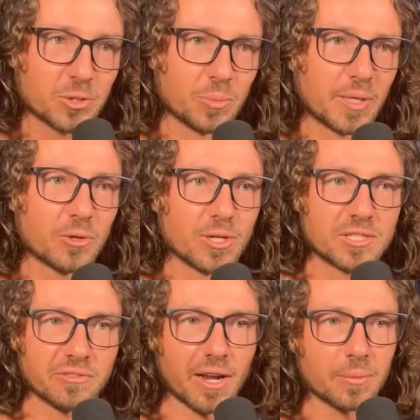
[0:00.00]
into a
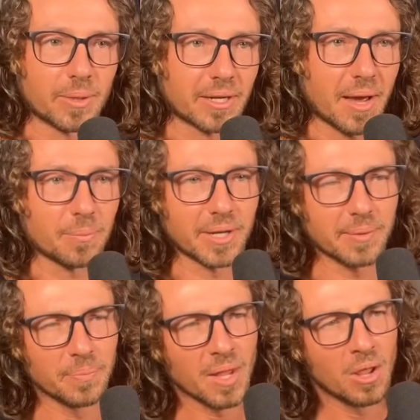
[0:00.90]
Bitcoin development
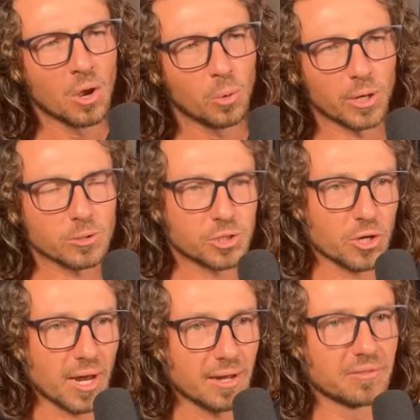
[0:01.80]
company. We
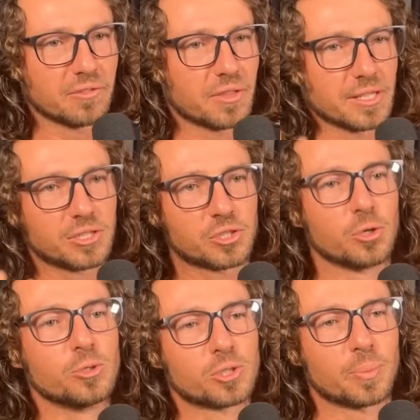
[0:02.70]
also have these
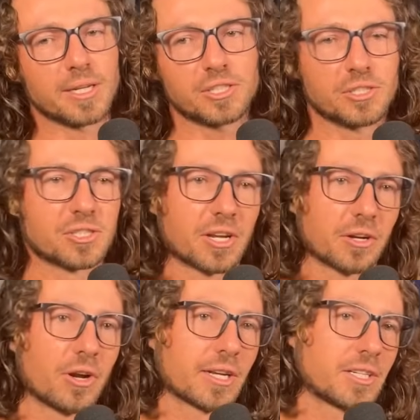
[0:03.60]
two speeches
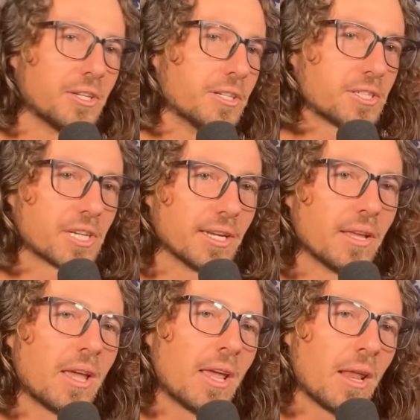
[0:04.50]
that I'd like you to
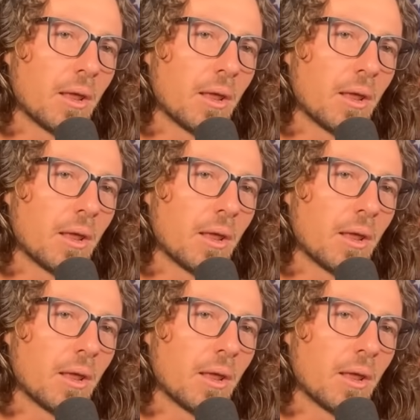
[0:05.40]
see.